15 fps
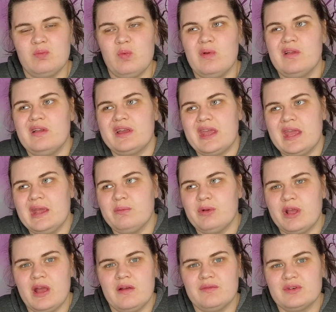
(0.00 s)
well, a camera
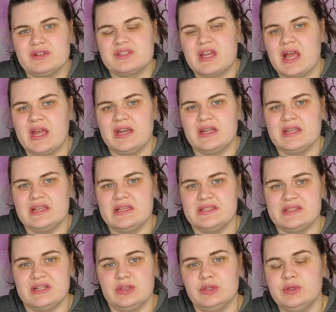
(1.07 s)
cover is kind of
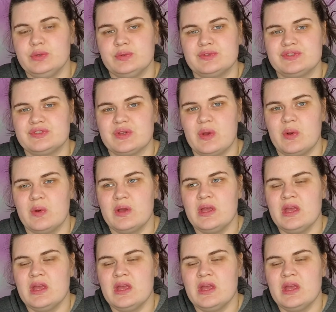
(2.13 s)
easy to lose, so